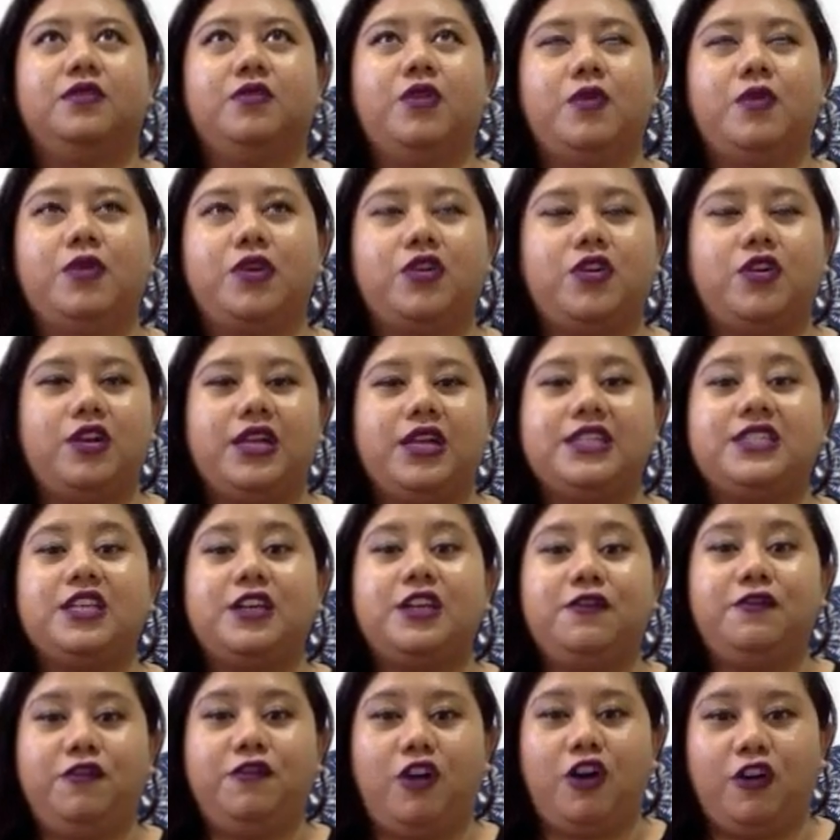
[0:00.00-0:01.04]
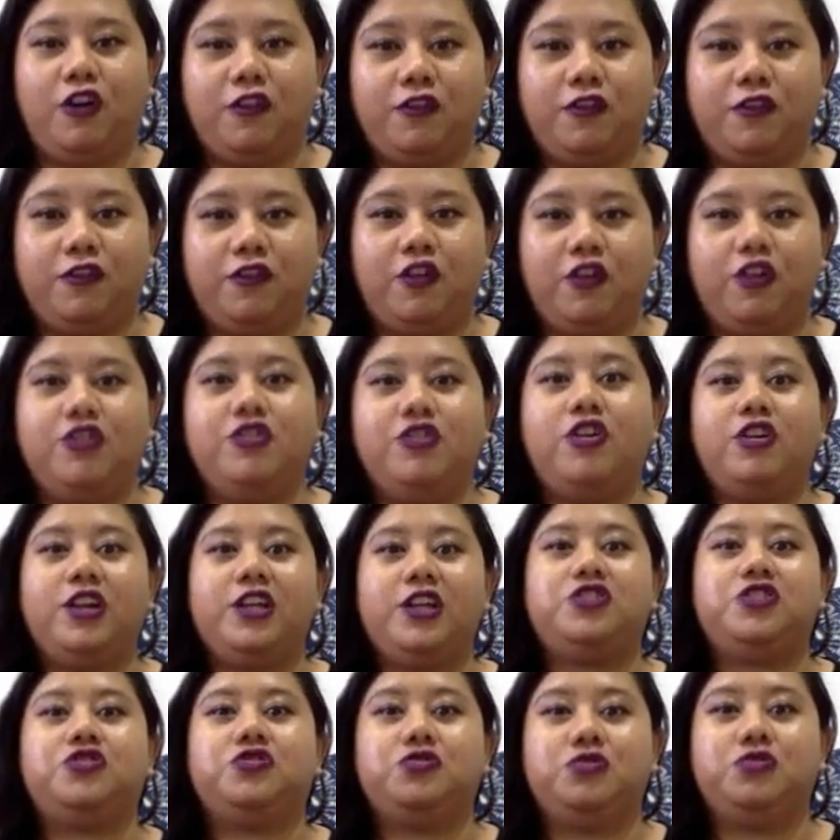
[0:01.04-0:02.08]
what we call as evolve, for
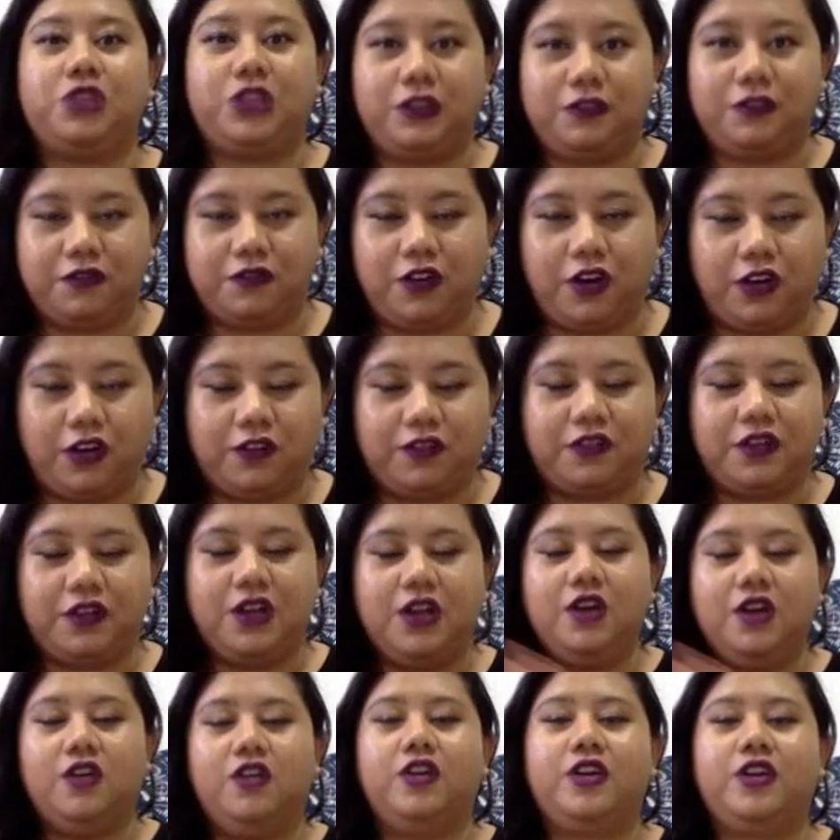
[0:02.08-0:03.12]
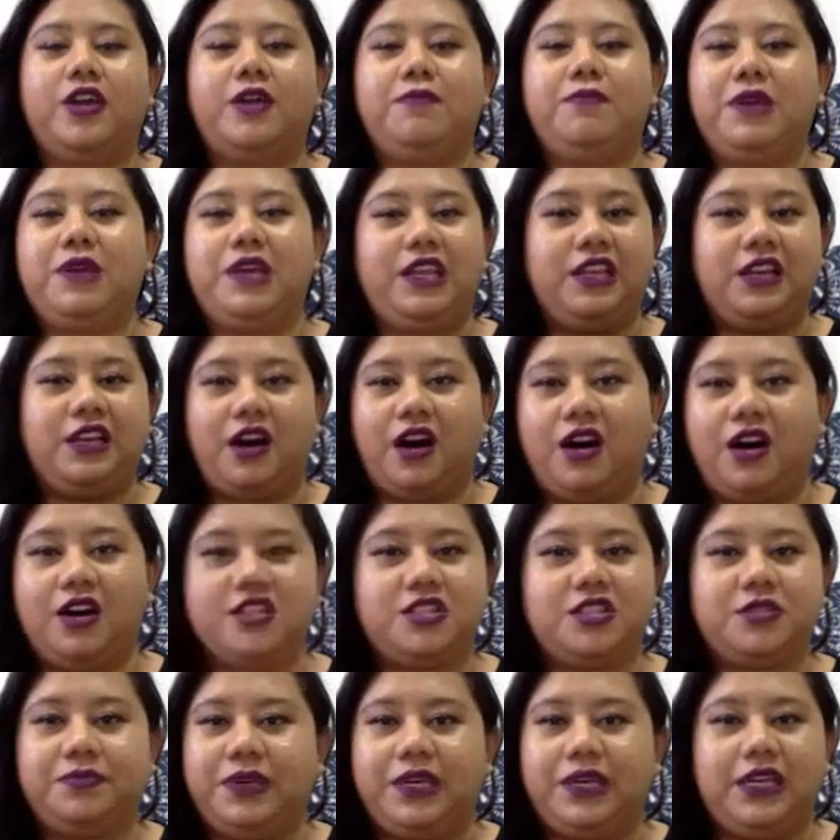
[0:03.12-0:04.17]
knowledge to evolve, okay, be it
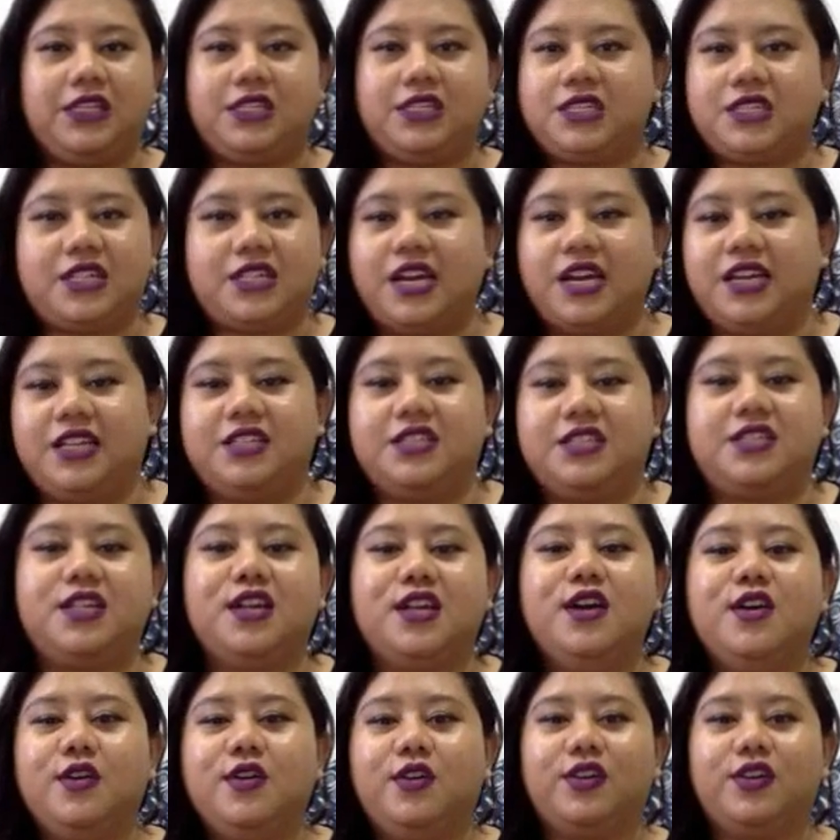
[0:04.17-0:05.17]
arts, be it science.